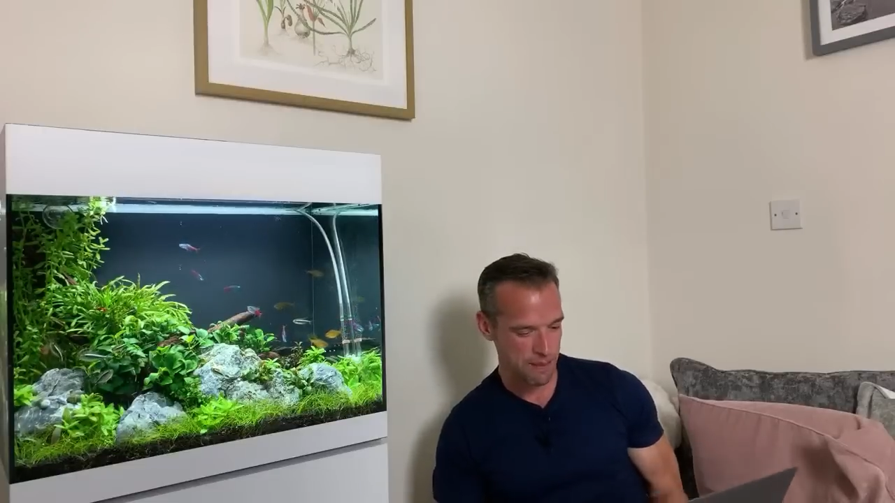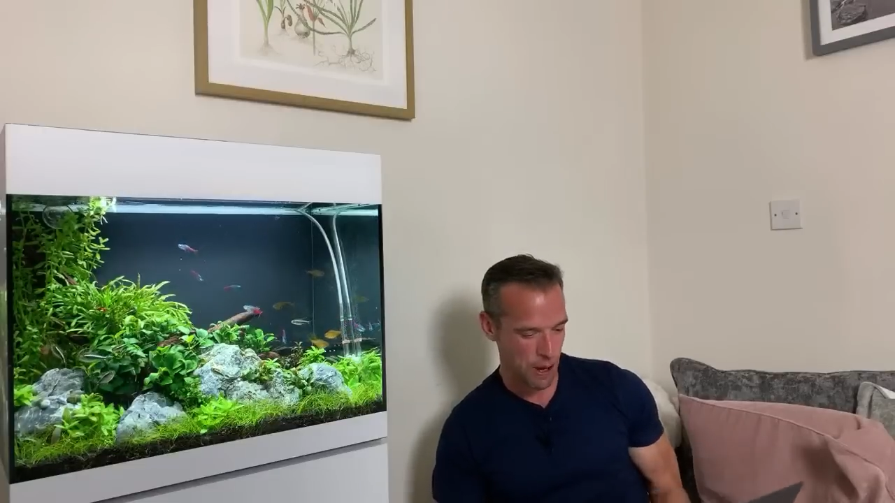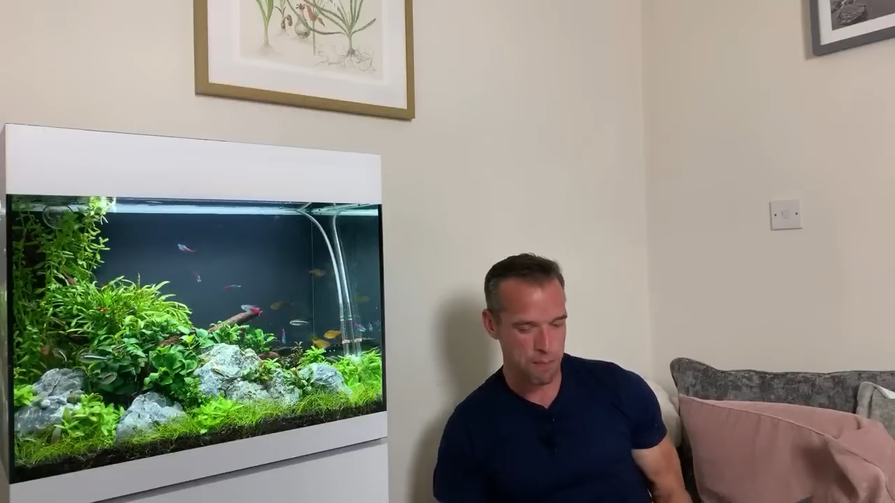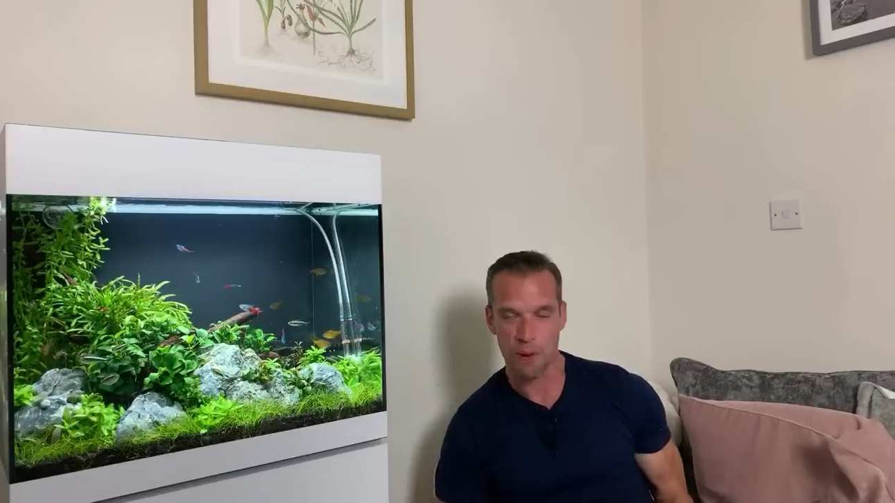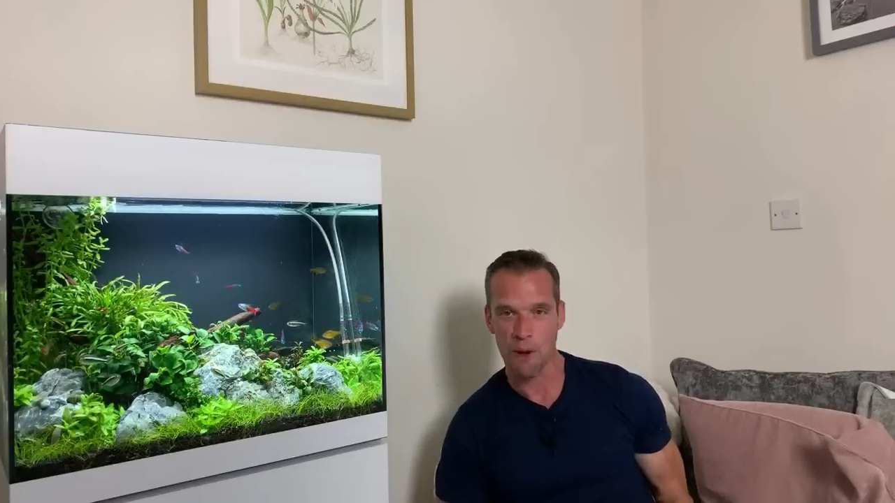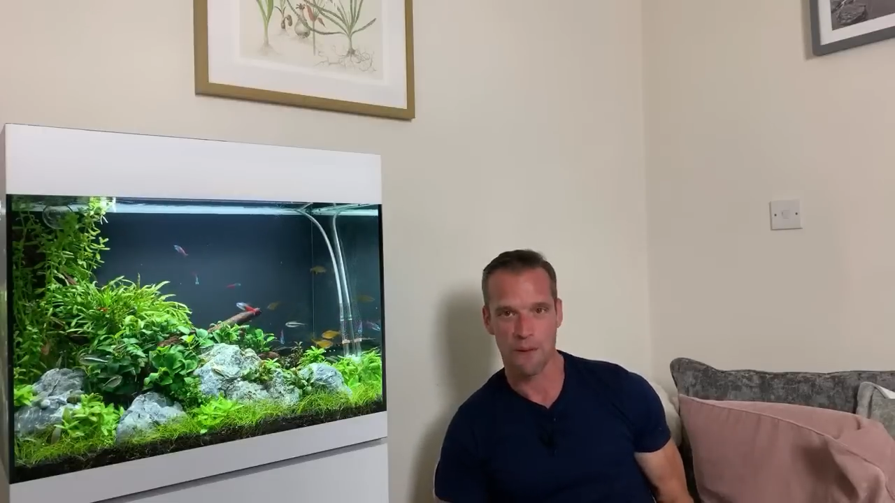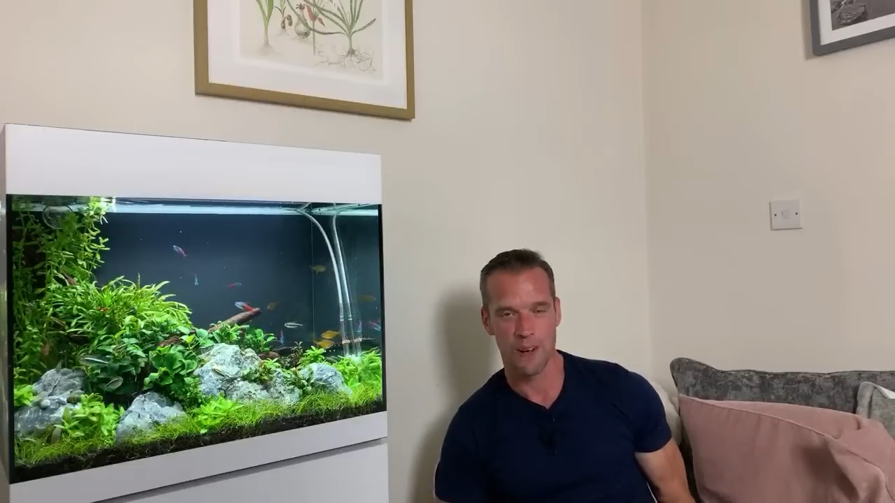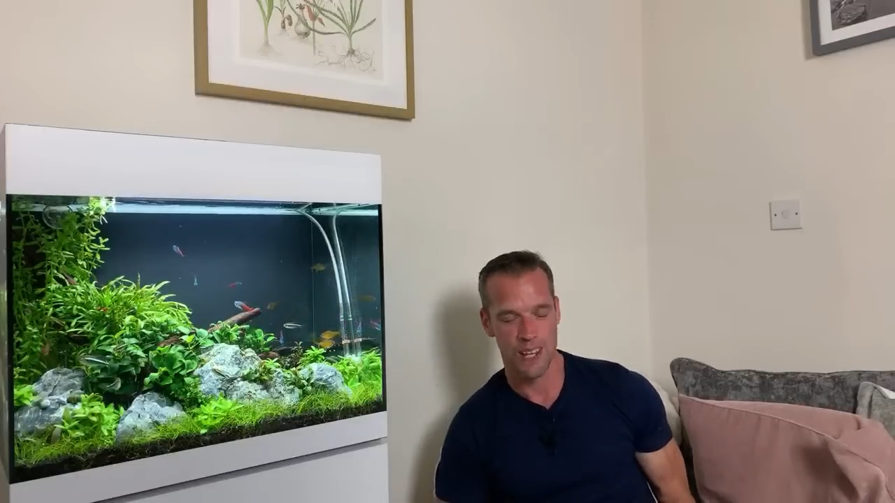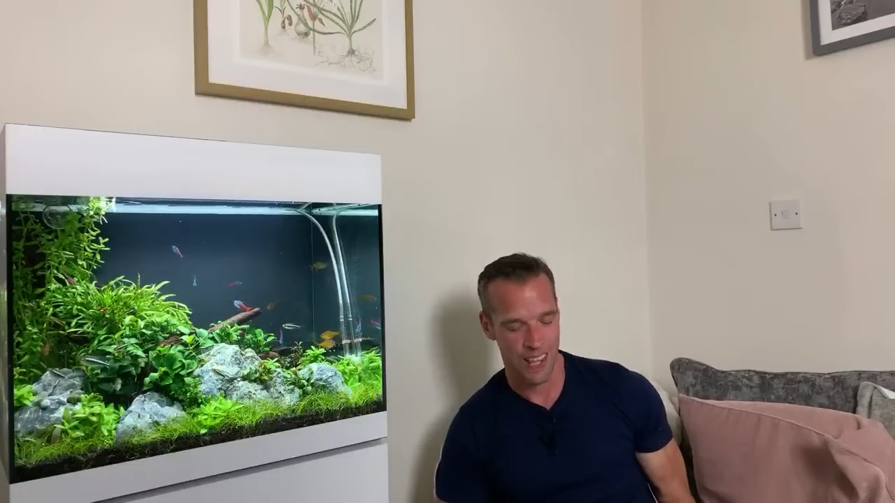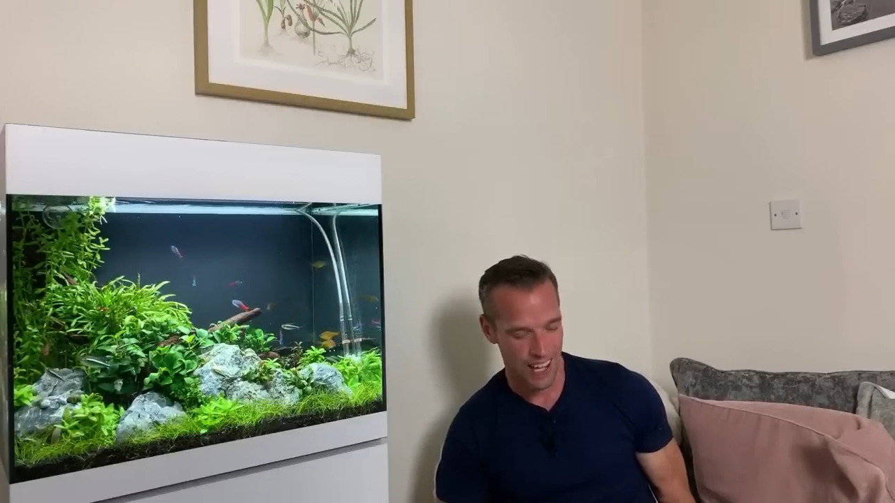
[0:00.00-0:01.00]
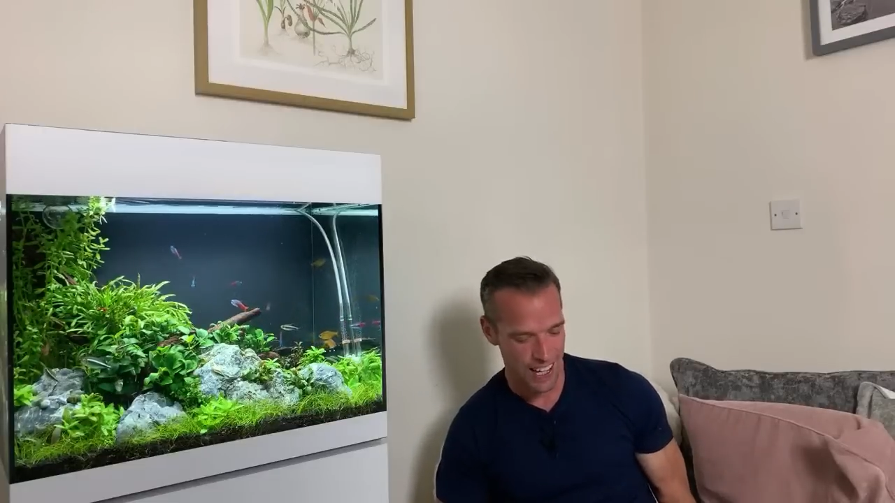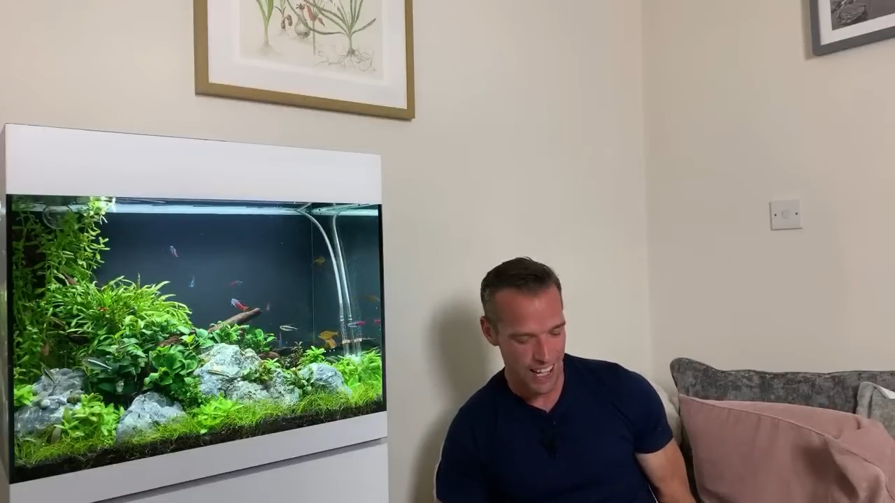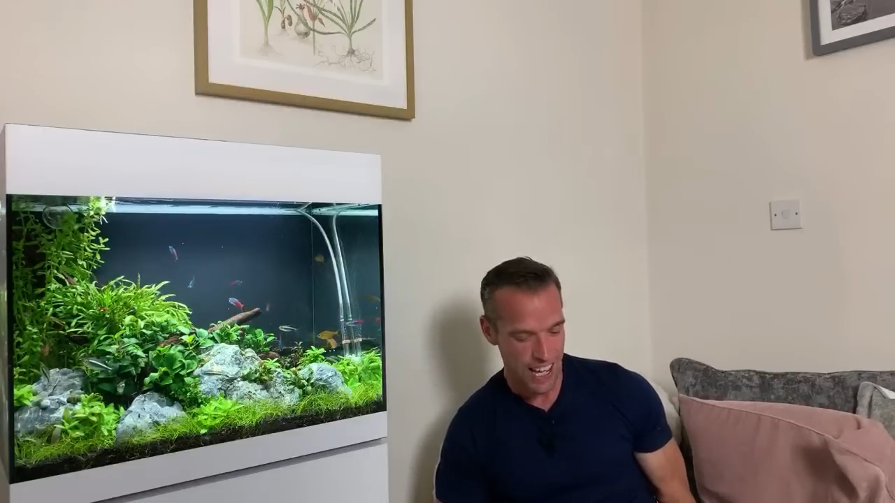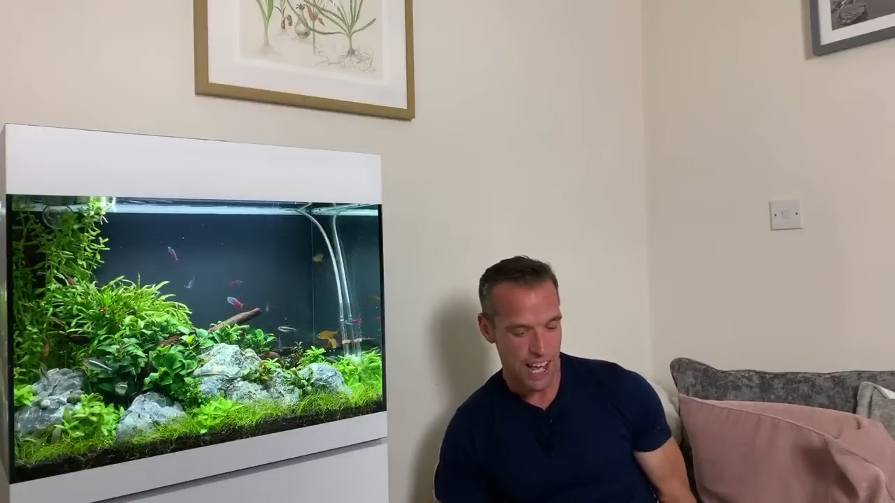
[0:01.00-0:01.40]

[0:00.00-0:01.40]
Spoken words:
Hopefully that,